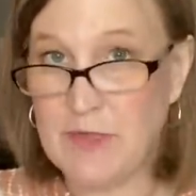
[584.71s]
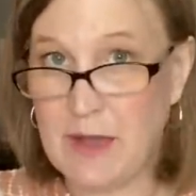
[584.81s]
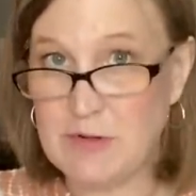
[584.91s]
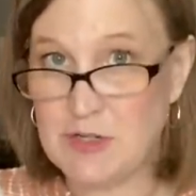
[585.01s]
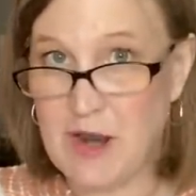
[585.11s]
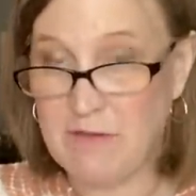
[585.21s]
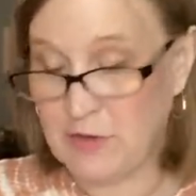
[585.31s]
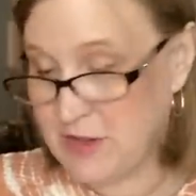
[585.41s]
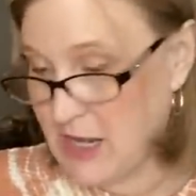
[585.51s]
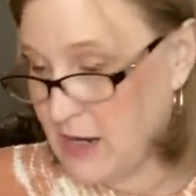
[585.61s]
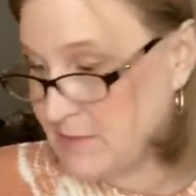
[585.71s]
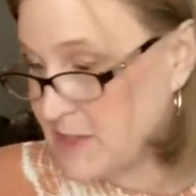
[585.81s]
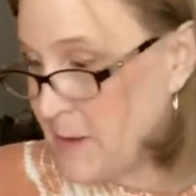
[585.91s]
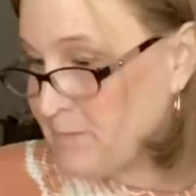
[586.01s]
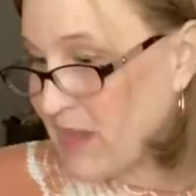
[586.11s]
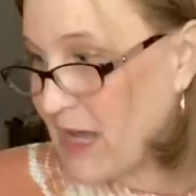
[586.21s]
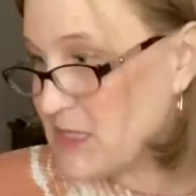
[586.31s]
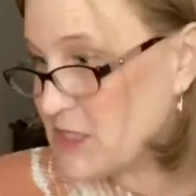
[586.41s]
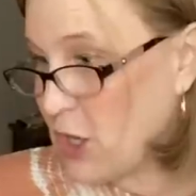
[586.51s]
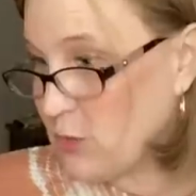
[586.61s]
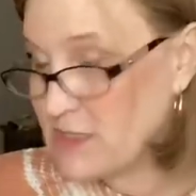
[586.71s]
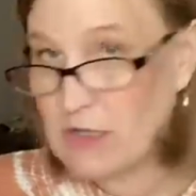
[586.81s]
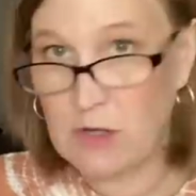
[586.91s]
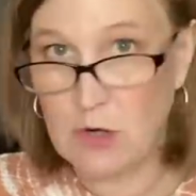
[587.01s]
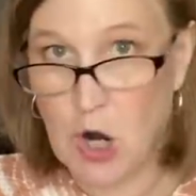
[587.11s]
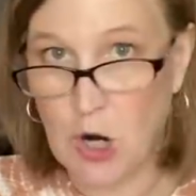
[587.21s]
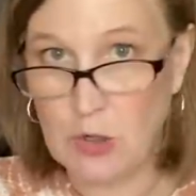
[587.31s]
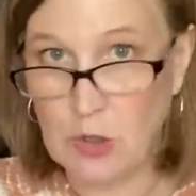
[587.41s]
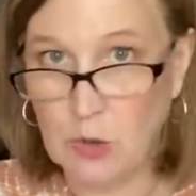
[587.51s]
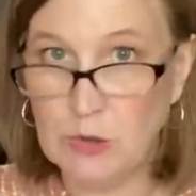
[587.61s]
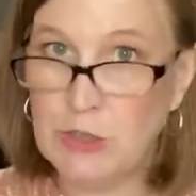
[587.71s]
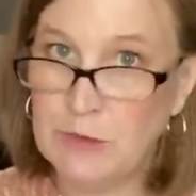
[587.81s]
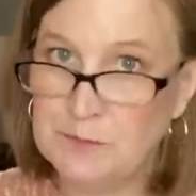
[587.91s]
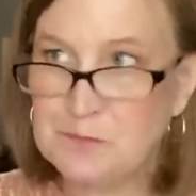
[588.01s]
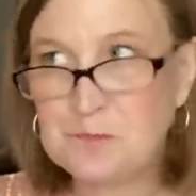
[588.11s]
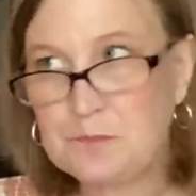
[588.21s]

That was travel themed, and so was the little card holder.